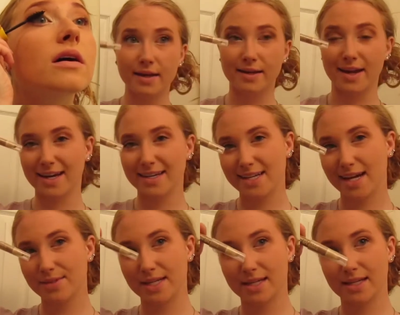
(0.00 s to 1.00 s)
Next I'm
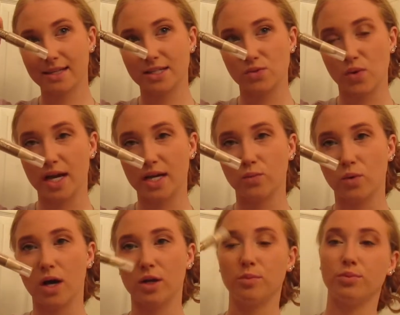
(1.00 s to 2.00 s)
taking this Wet n
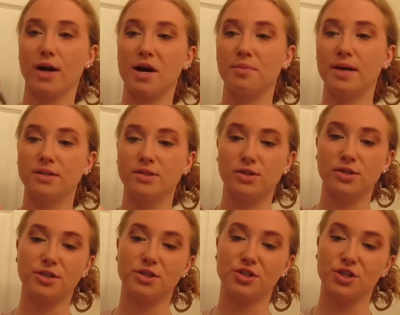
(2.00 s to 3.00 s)
Wild brow pencil in
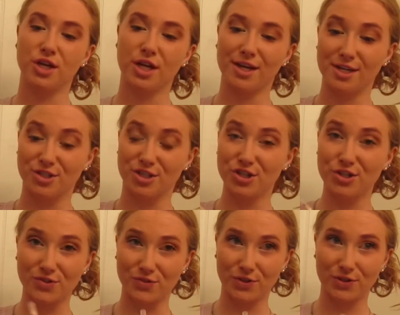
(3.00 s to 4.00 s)
the shade
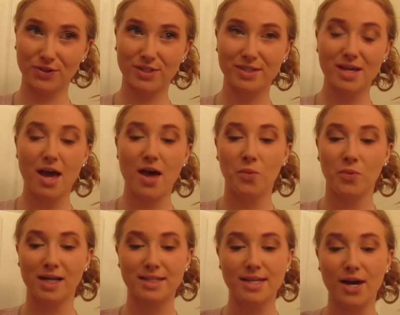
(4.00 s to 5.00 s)
Ginger Roots. When
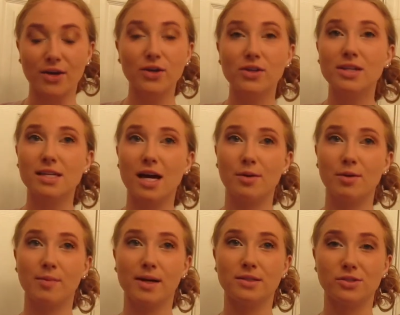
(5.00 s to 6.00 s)
I tell you this eyebrow
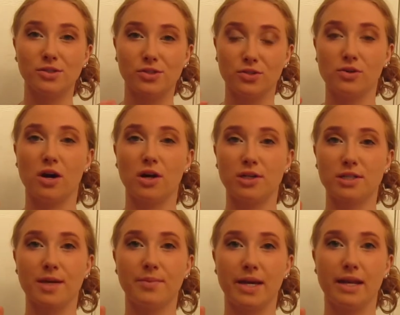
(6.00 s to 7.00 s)
pencil is $2,
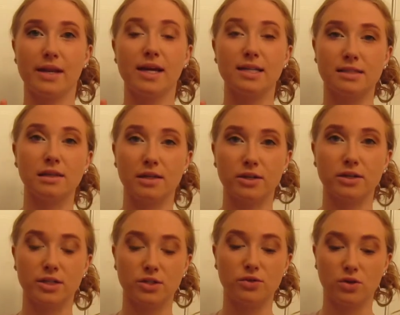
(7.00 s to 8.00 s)
I mean it's
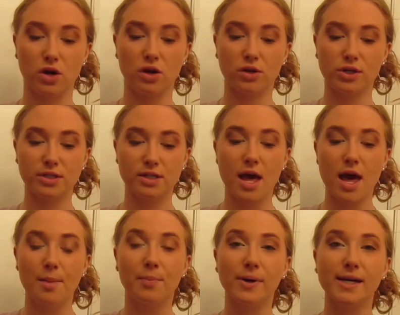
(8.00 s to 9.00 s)
literally $2.
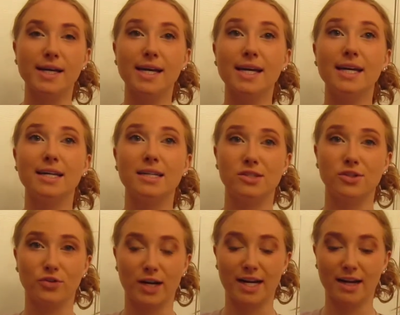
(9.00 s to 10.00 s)
But it is
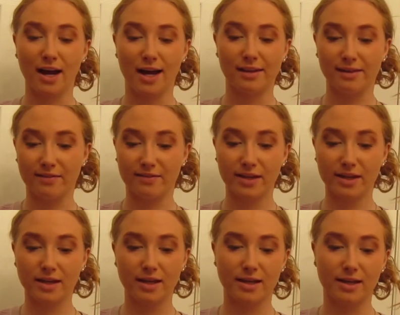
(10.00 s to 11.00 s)
great. I love
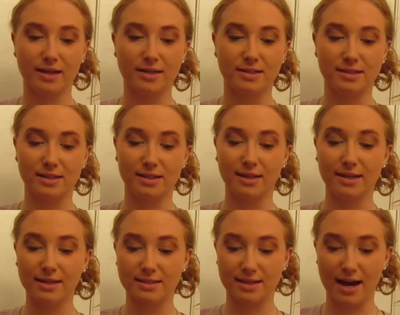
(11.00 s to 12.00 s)
it. It is the
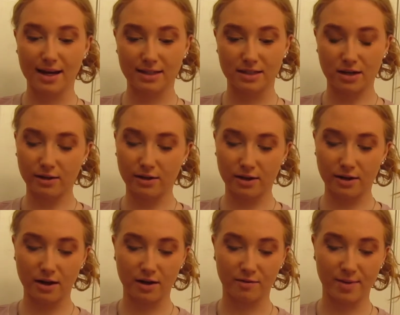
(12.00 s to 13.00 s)
exact color
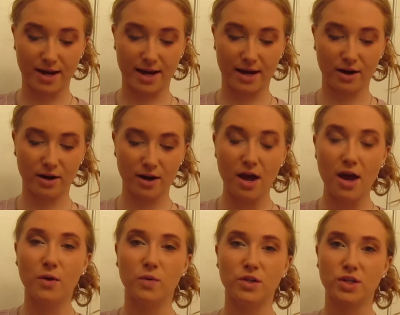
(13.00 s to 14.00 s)
of my hair,
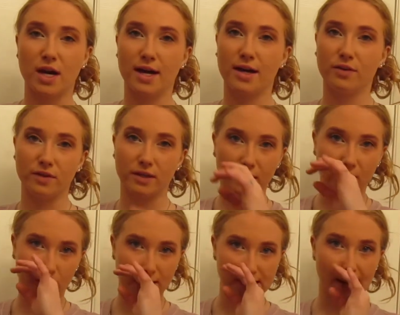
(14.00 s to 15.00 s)
which I had a really
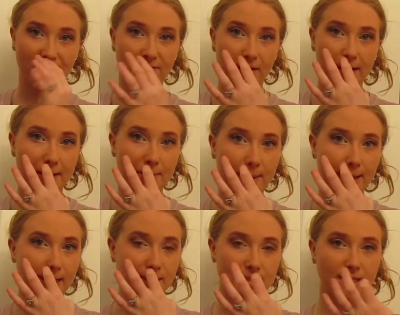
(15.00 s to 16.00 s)
hard time finding
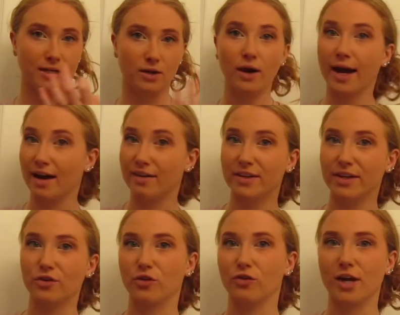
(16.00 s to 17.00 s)
because, you know, I have
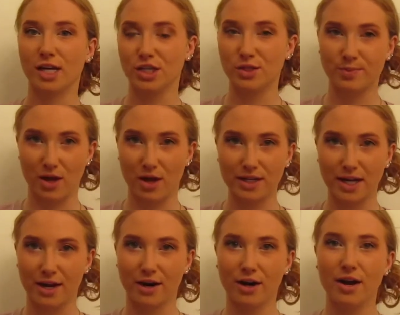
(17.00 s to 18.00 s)
like reddish blonde
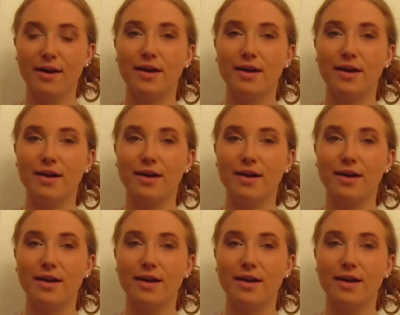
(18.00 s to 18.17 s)
hair.